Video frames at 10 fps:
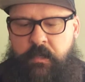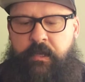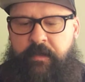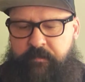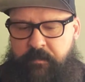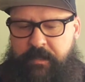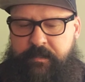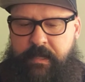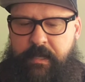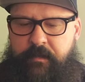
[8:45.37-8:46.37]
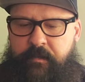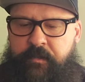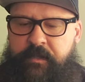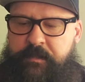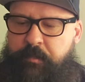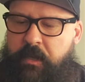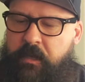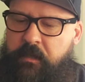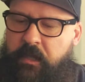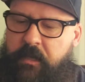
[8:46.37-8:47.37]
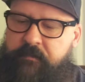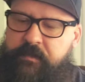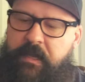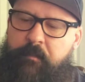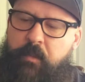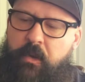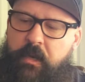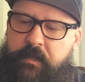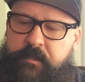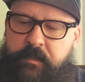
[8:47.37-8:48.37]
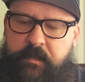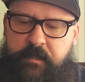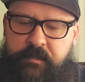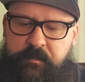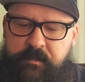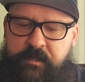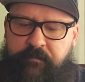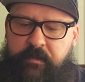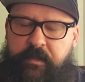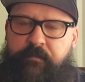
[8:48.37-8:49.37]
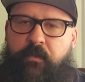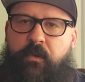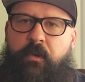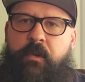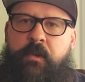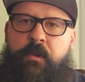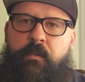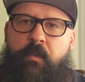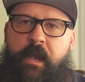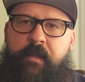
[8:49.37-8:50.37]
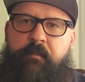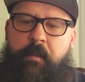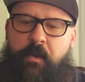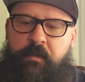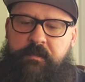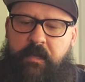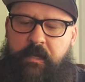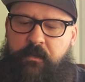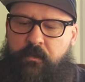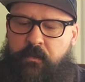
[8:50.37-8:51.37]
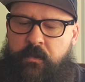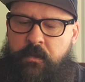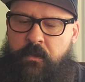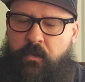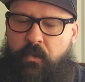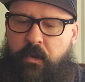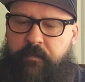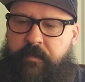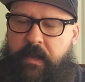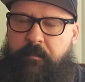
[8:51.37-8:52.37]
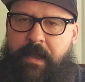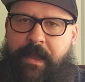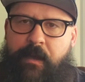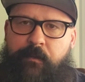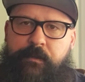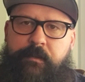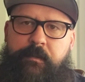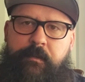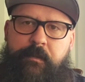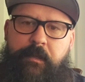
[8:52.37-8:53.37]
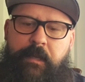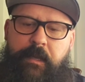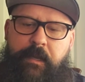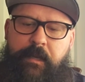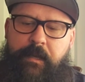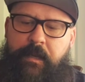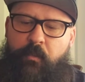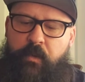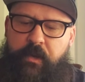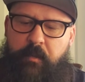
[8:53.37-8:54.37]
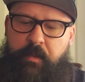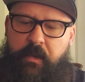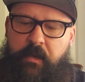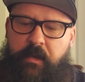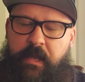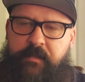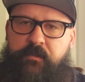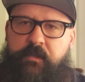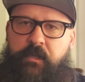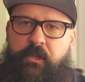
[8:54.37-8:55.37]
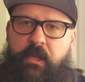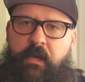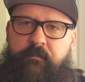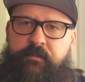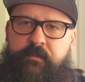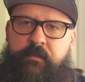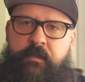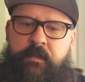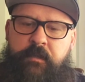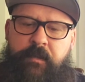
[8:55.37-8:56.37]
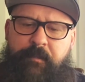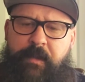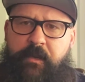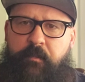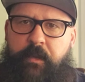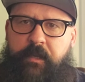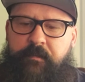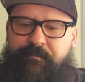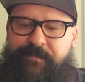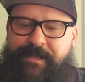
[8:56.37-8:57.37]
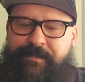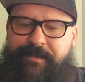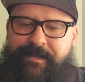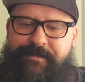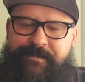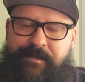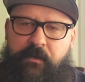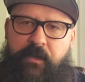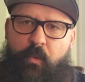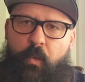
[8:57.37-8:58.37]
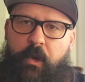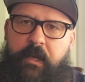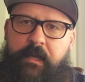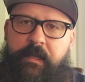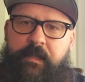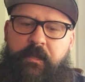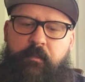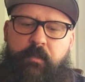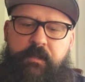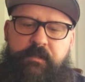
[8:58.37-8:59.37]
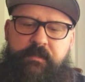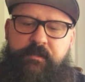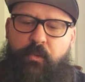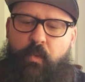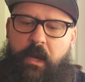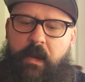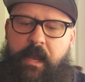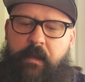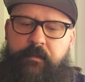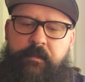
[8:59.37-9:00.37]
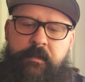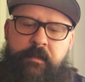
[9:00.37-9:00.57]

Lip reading: enough about that. This pair of gloves I bought specifically for riding my motorcycle, or if I'm out and I wanted a pair of nice looking gloves. I'm not going to be necessarily working in them, but just to wear out.